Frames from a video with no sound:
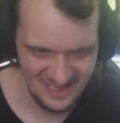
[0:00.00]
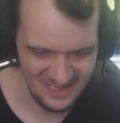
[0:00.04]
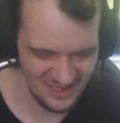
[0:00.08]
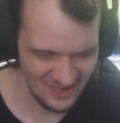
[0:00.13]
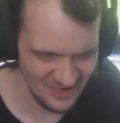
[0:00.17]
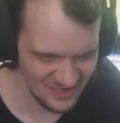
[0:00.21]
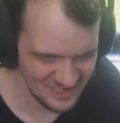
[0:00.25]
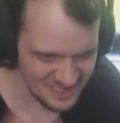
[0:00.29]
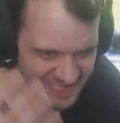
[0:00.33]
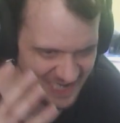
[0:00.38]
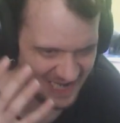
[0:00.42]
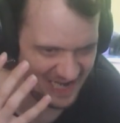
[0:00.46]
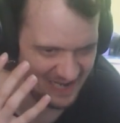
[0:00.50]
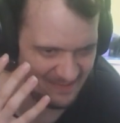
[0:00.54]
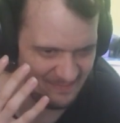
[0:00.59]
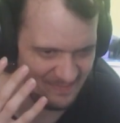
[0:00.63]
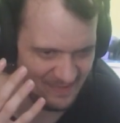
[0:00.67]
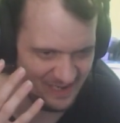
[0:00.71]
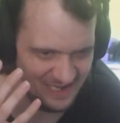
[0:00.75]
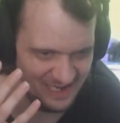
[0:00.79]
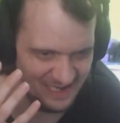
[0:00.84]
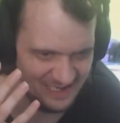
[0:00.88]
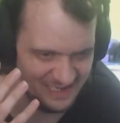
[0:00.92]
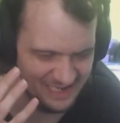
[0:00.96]
Last
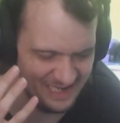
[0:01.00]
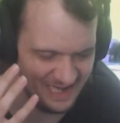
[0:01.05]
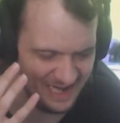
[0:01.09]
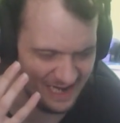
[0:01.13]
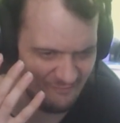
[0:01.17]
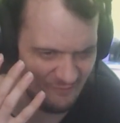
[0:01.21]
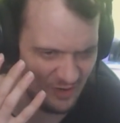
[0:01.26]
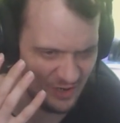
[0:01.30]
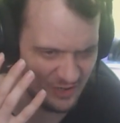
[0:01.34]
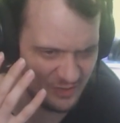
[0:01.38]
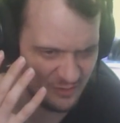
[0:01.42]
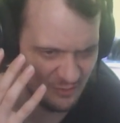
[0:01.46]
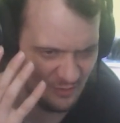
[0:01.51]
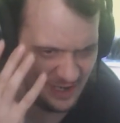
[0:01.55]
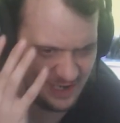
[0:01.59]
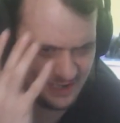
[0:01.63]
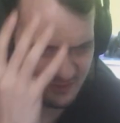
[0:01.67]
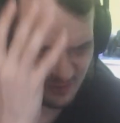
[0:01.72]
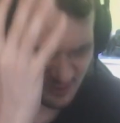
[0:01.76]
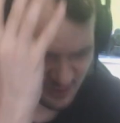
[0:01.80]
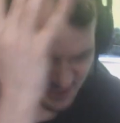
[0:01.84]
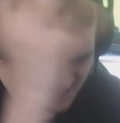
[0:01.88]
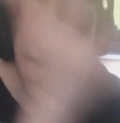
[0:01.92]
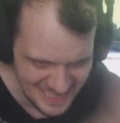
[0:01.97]
time they were
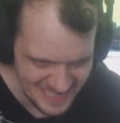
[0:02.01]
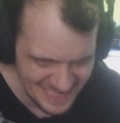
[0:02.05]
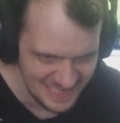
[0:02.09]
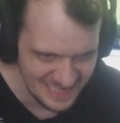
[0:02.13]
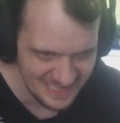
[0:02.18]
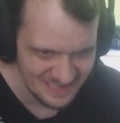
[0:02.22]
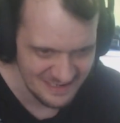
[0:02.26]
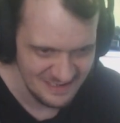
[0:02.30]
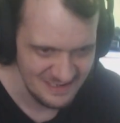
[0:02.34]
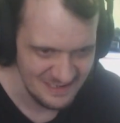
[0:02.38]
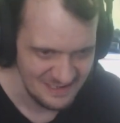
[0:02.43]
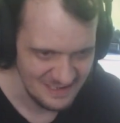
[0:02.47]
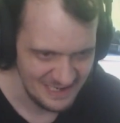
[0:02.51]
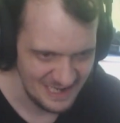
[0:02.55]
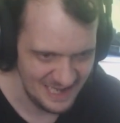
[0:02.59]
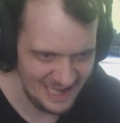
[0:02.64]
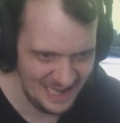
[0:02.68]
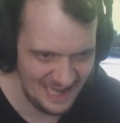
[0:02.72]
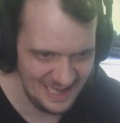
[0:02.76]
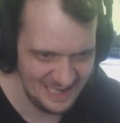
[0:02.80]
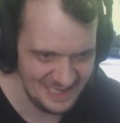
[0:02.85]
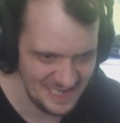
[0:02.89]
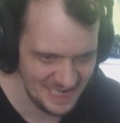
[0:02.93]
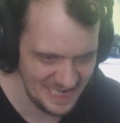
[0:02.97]
going to scene
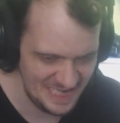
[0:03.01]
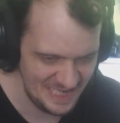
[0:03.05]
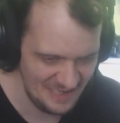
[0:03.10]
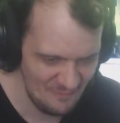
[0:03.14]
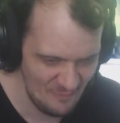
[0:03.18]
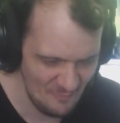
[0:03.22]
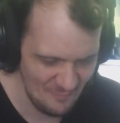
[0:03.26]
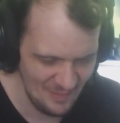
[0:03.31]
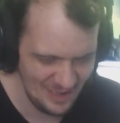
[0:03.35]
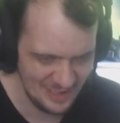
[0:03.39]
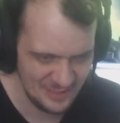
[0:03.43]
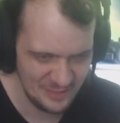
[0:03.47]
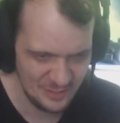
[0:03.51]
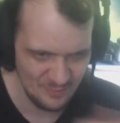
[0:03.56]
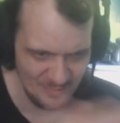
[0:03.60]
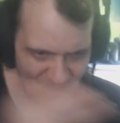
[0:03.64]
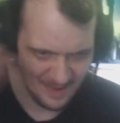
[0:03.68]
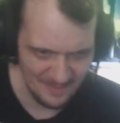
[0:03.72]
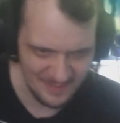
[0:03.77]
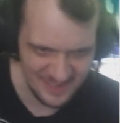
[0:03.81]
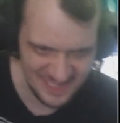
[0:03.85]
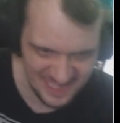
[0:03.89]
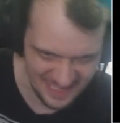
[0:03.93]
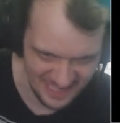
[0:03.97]
and they never went to
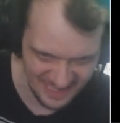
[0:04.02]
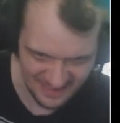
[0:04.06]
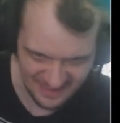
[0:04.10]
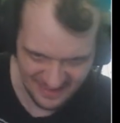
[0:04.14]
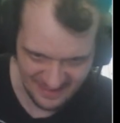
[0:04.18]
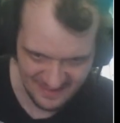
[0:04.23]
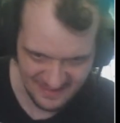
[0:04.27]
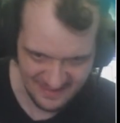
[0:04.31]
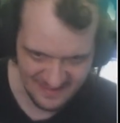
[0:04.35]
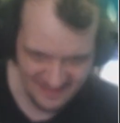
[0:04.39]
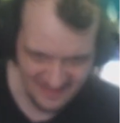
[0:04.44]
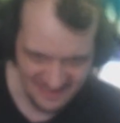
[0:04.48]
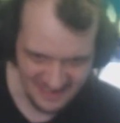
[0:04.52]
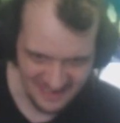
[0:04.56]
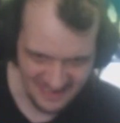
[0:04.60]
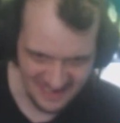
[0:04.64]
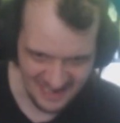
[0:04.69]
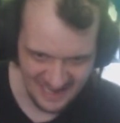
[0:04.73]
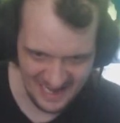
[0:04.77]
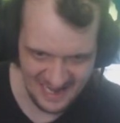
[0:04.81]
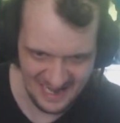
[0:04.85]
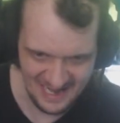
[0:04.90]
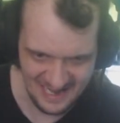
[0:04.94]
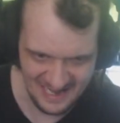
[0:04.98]
map scene.
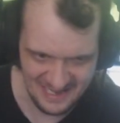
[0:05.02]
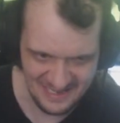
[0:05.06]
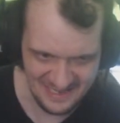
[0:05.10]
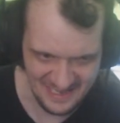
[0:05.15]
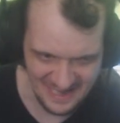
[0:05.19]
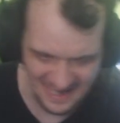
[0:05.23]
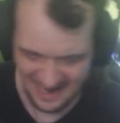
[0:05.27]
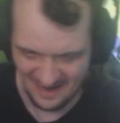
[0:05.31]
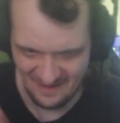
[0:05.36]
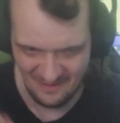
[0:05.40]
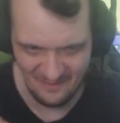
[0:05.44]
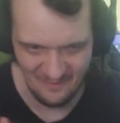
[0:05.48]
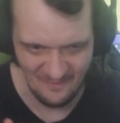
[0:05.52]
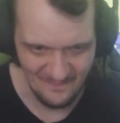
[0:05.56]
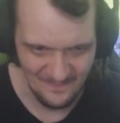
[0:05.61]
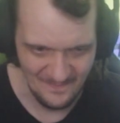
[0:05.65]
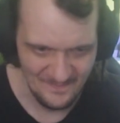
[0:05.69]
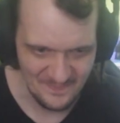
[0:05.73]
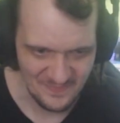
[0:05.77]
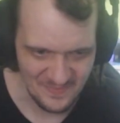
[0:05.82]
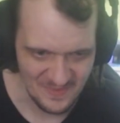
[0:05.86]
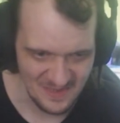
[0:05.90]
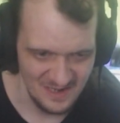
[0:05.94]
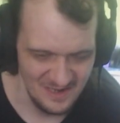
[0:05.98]
And now,
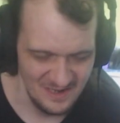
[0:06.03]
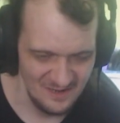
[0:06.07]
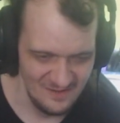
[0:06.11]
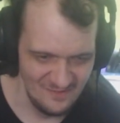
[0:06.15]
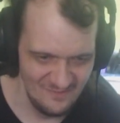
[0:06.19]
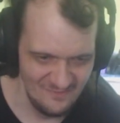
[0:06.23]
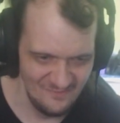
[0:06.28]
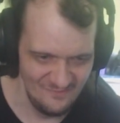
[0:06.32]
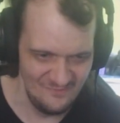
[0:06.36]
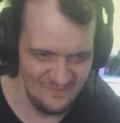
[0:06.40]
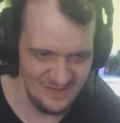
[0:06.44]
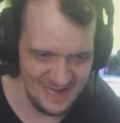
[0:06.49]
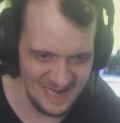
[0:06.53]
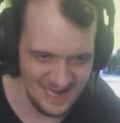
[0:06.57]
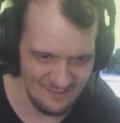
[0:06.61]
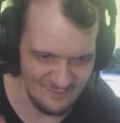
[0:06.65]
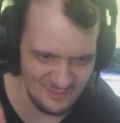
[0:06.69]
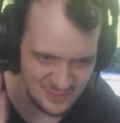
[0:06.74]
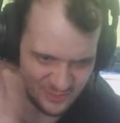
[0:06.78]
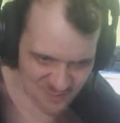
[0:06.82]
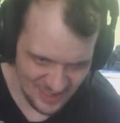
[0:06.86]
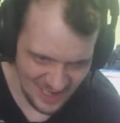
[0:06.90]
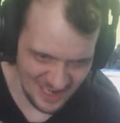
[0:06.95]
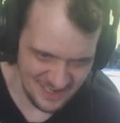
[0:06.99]
we have
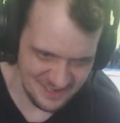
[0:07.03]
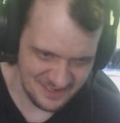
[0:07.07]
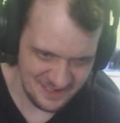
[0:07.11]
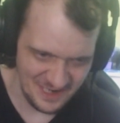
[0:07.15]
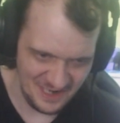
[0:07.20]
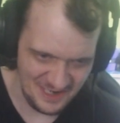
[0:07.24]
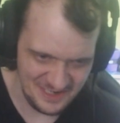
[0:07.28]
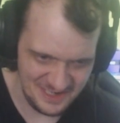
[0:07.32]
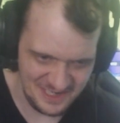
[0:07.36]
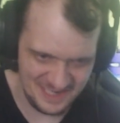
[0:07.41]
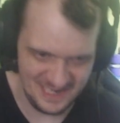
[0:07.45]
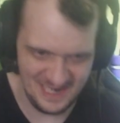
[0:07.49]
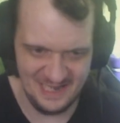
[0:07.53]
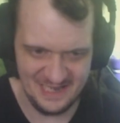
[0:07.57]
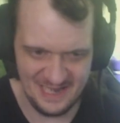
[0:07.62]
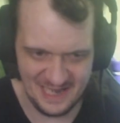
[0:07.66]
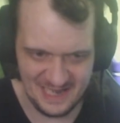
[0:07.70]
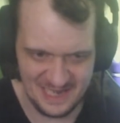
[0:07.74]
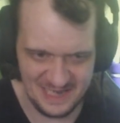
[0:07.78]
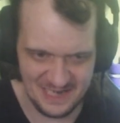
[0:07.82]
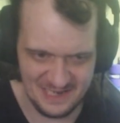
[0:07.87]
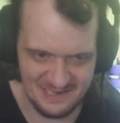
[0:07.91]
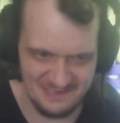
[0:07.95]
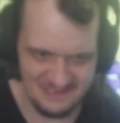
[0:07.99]
a student class here
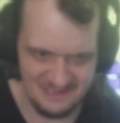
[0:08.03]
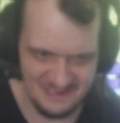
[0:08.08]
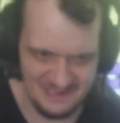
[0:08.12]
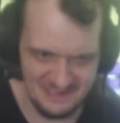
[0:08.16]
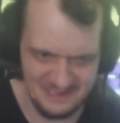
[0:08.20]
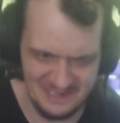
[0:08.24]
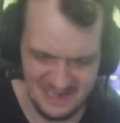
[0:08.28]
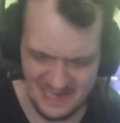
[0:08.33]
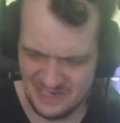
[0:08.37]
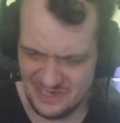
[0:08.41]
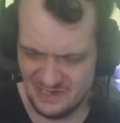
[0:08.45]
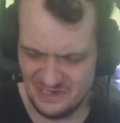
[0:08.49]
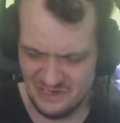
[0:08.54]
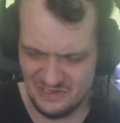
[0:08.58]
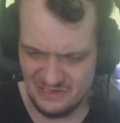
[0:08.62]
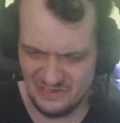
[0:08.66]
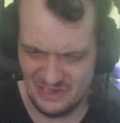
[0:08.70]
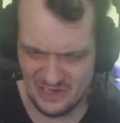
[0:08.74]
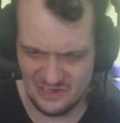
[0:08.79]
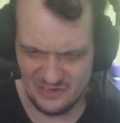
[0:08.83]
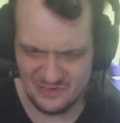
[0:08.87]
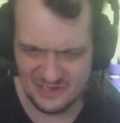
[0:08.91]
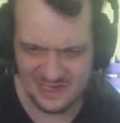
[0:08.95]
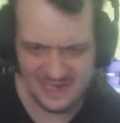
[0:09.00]
that
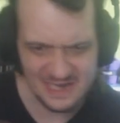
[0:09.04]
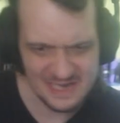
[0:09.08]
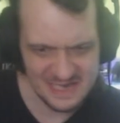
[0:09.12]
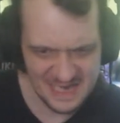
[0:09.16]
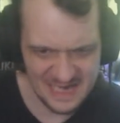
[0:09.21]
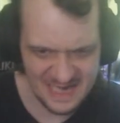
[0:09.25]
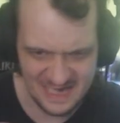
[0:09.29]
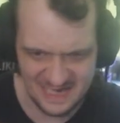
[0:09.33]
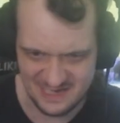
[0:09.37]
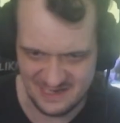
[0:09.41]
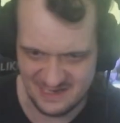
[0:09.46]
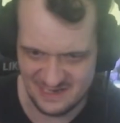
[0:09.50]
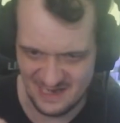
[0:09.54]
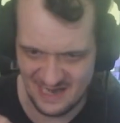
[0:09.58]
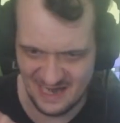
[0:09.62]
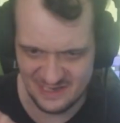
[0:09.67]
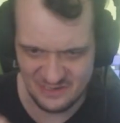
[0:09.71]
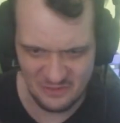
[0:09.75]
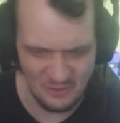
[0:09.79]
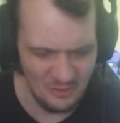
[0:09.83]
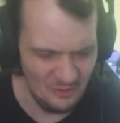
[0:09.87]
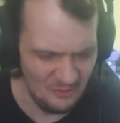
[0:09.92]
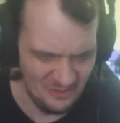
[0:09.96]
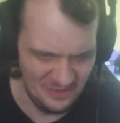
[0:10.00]
doesn't exist
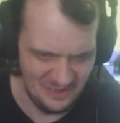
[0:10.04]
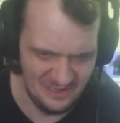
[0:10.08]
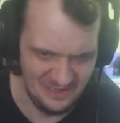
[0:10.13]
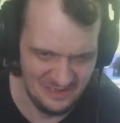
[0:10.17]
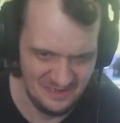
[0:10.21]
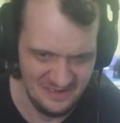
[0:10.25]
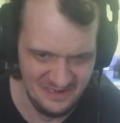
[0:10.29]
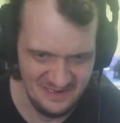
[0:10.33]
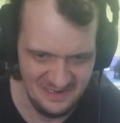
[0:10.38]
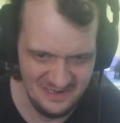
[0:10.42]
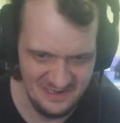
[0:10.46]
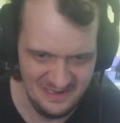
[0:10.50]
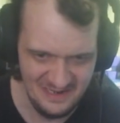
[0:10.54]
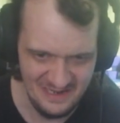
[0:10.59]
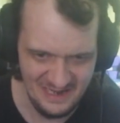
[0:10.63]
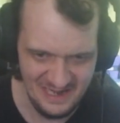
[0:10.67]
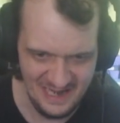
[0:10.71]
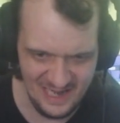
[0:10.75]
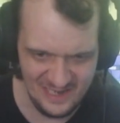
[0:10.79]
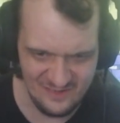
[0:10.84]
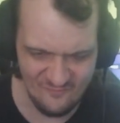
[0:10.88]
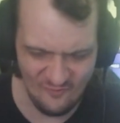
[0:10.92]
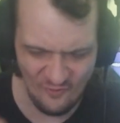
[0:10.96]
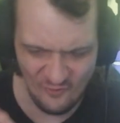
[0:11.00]
at all,
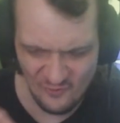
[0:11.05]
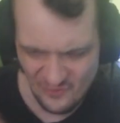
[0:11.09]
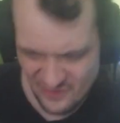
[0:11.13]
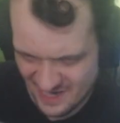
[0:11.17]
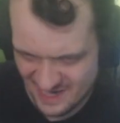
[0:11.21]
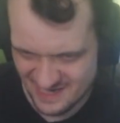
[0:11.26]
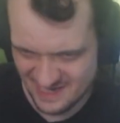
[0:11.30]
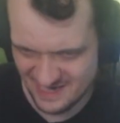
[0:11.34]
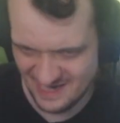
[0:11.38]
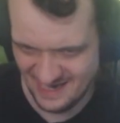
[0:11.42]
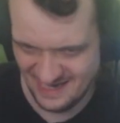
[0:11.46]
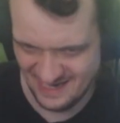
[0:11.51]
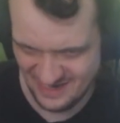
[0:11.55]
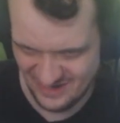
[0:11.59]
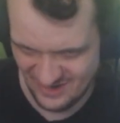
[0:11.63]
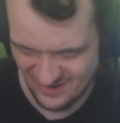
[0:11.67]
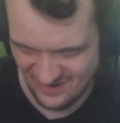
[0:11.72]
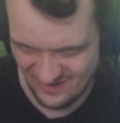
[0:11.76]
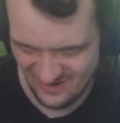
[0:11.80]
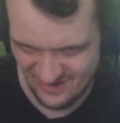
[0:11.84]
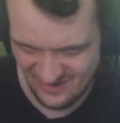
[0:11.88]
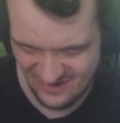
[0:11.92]
and won't exist.